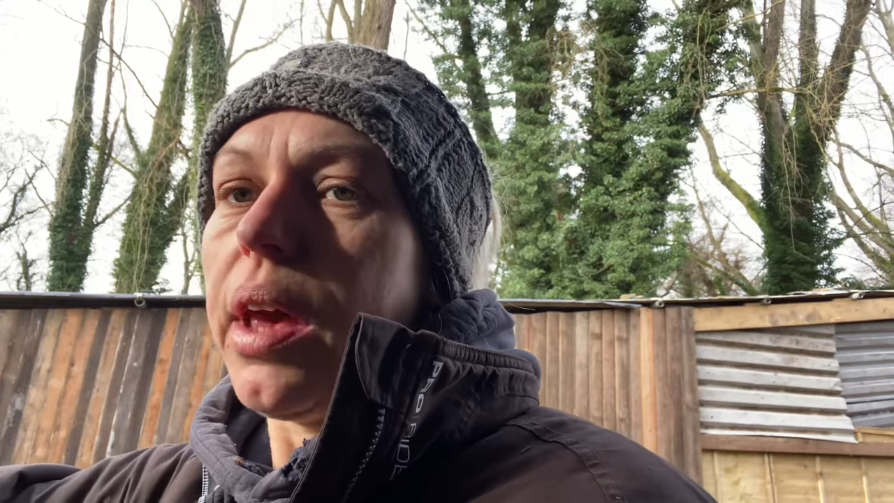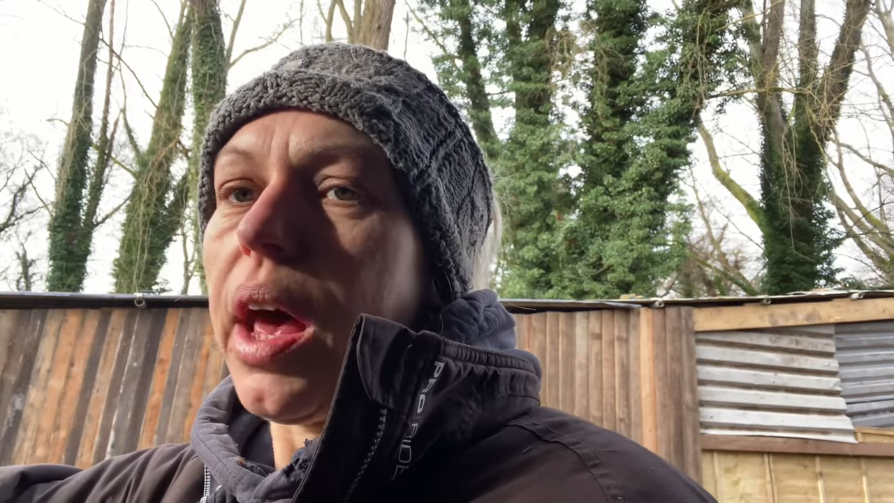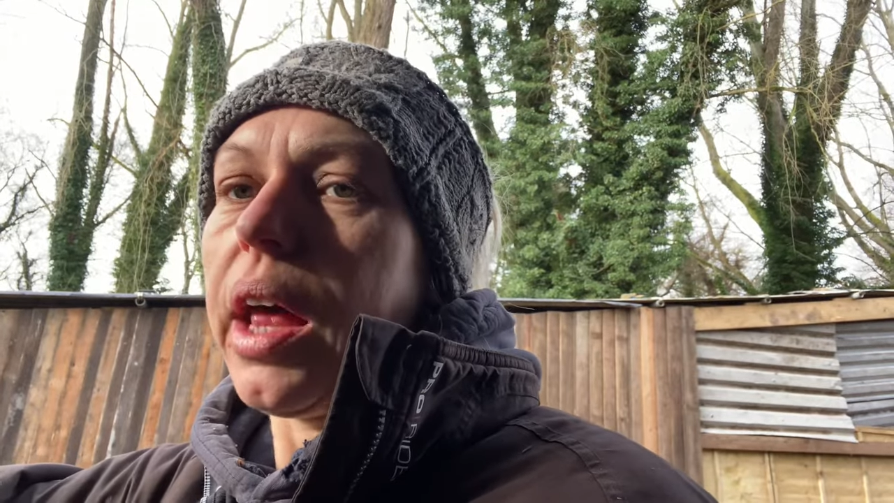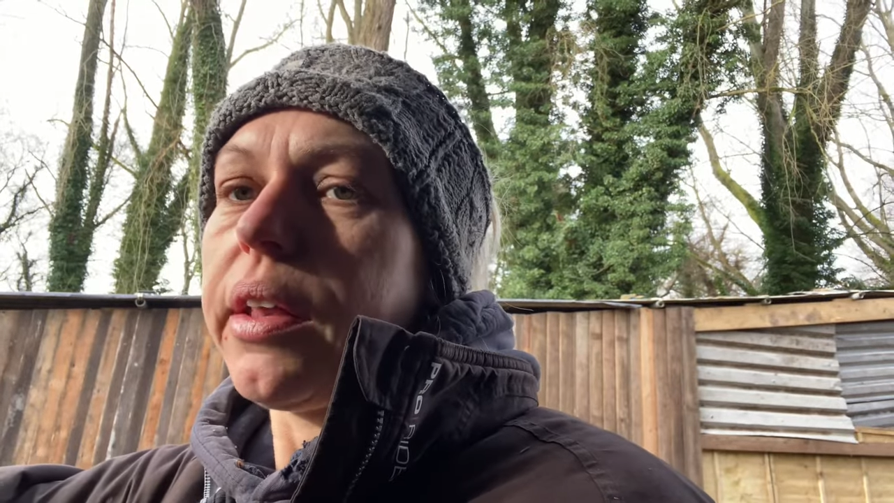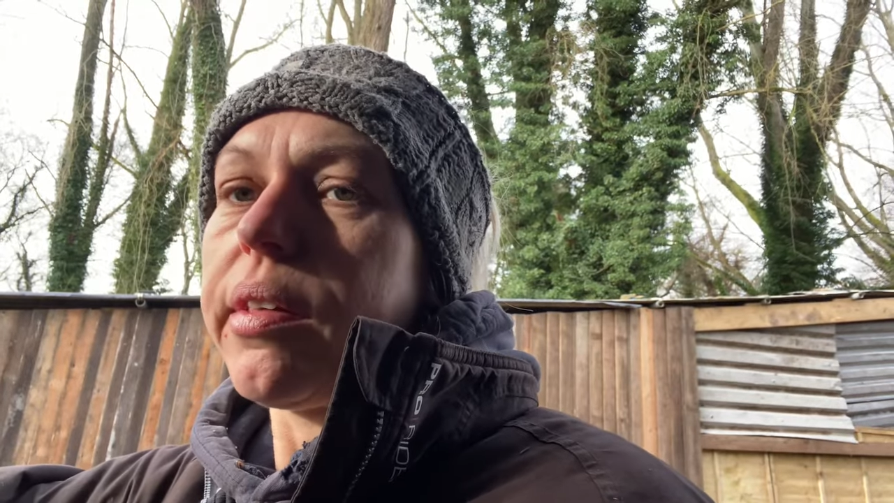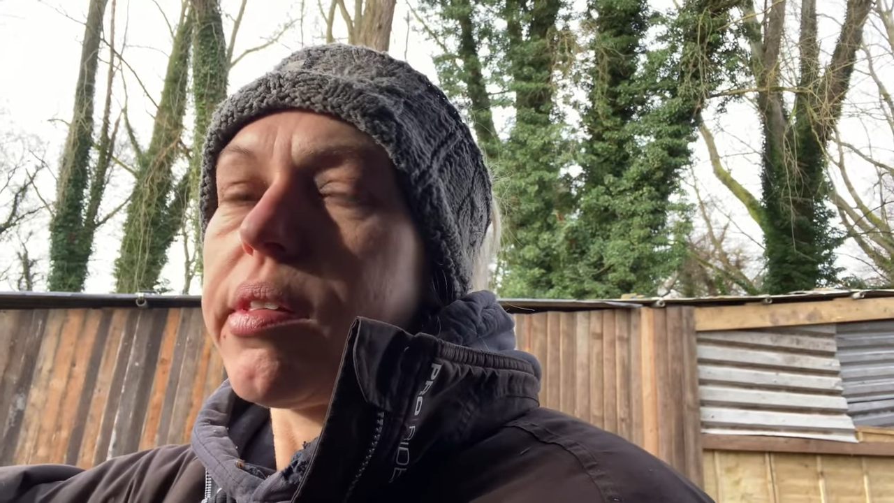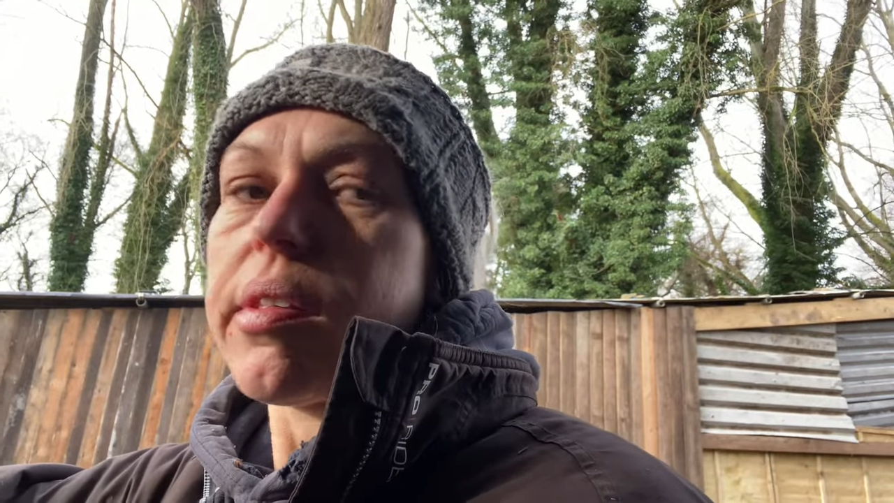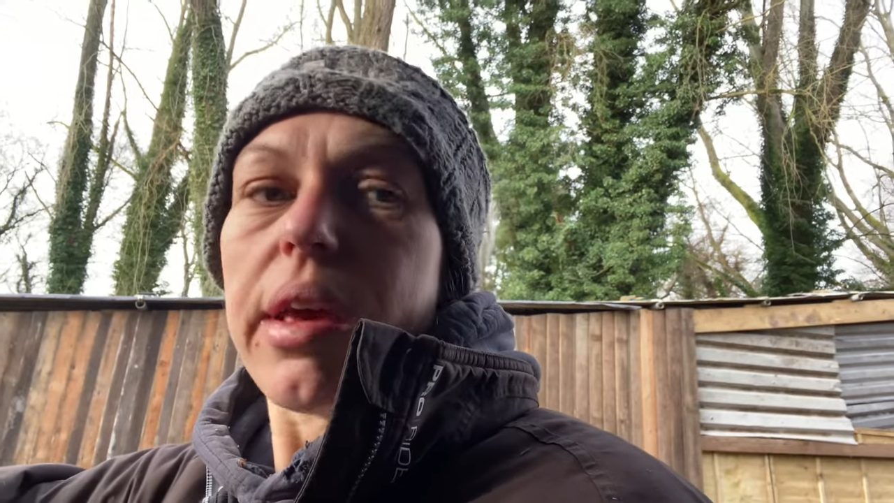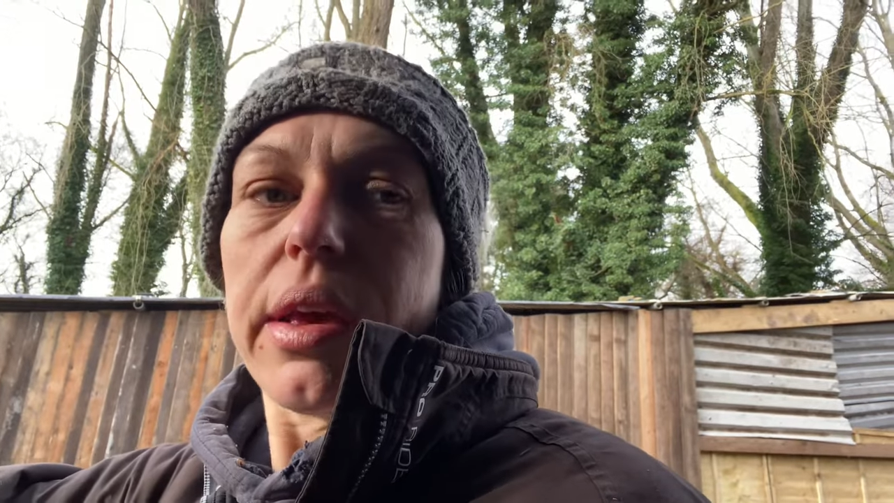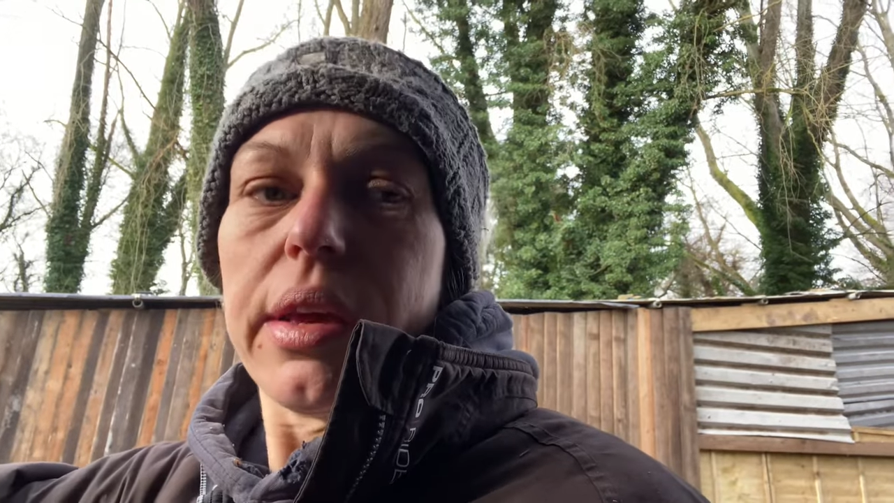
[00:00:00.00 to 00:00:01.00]
and
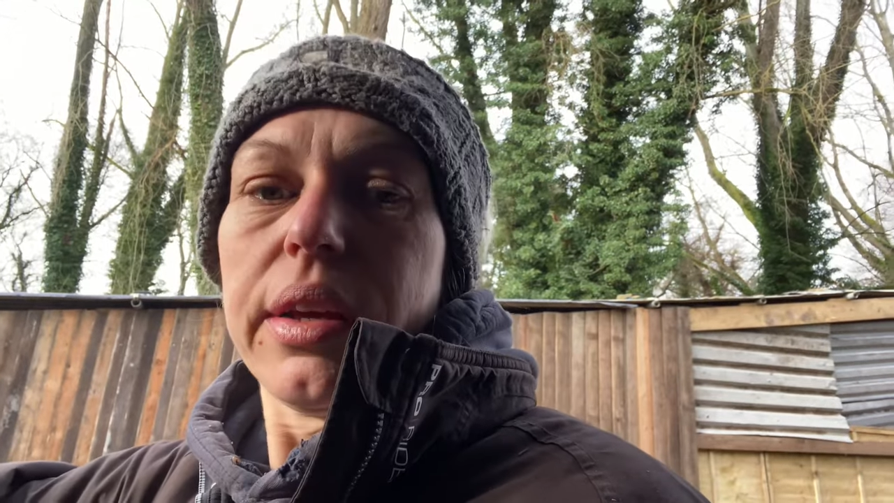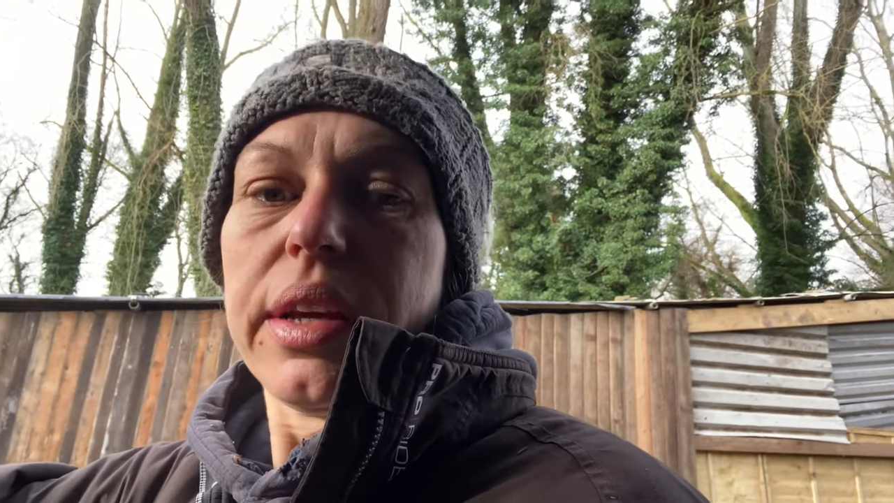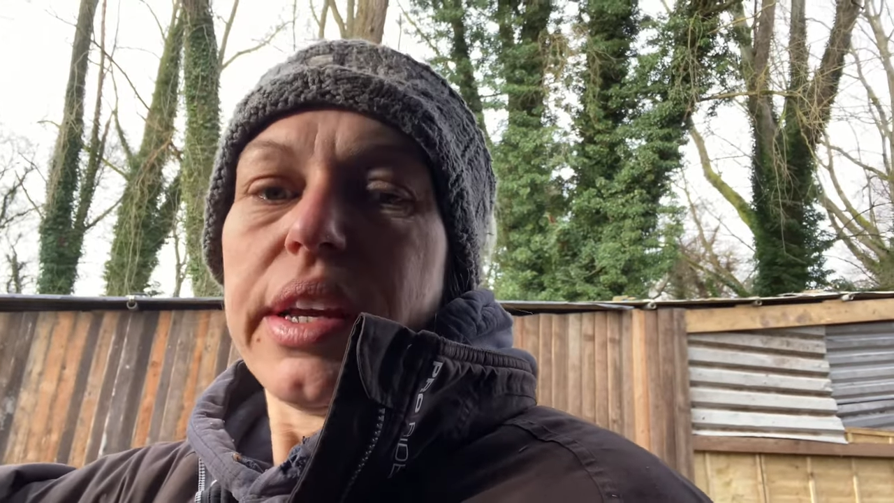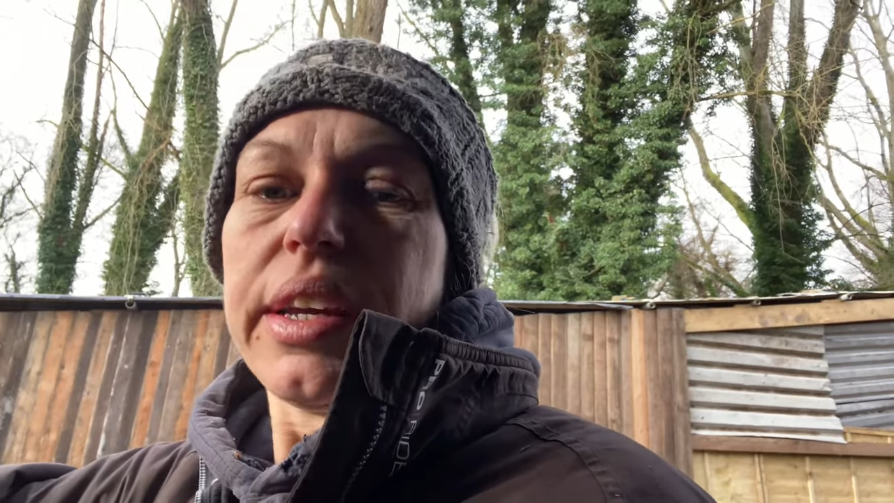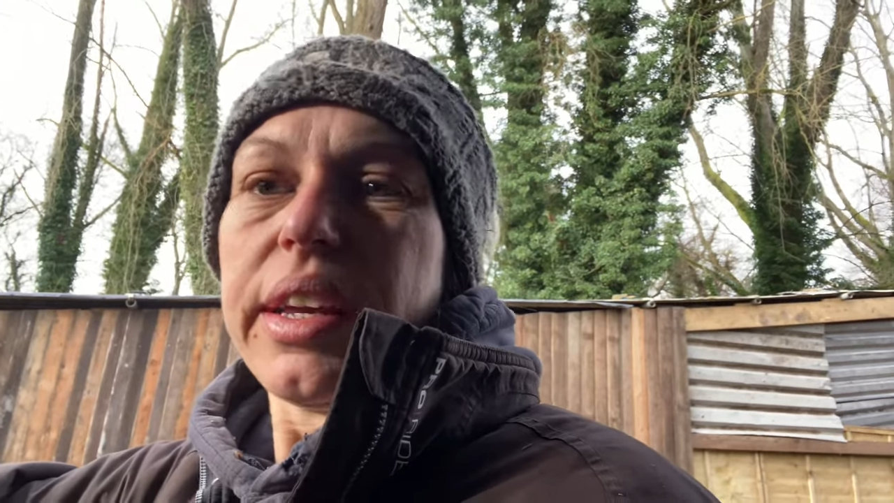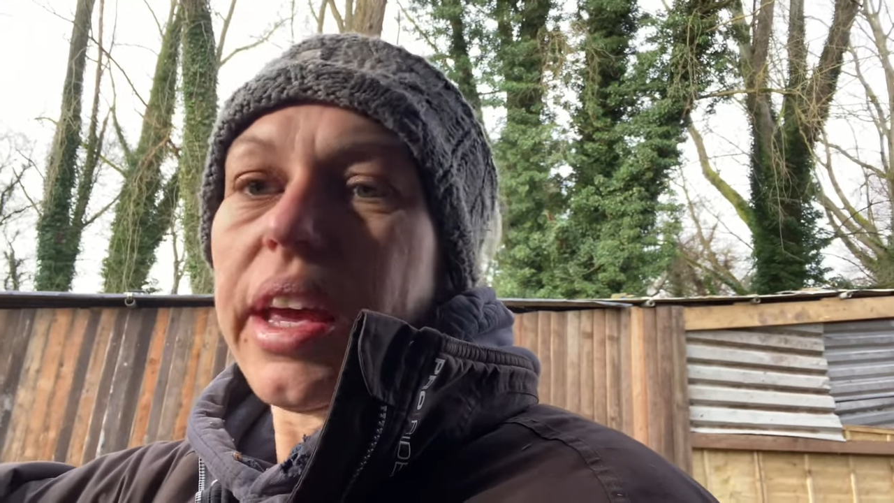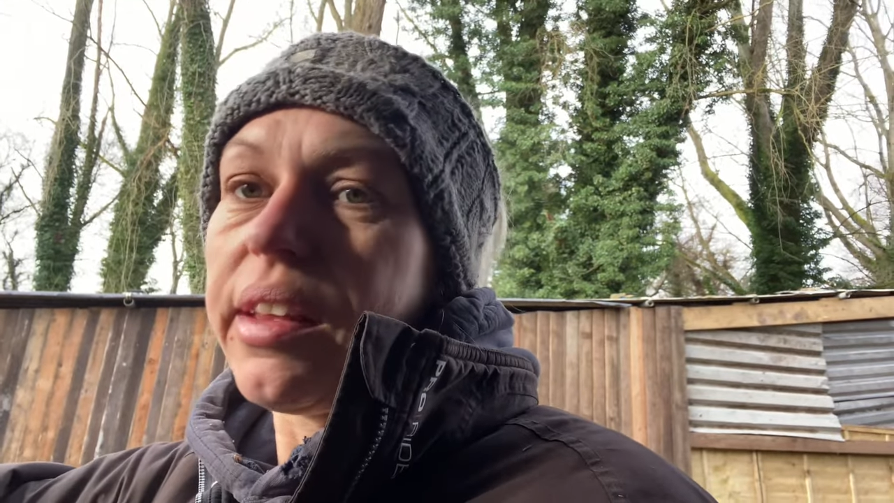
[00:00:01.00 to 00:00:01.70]
uh, yeah,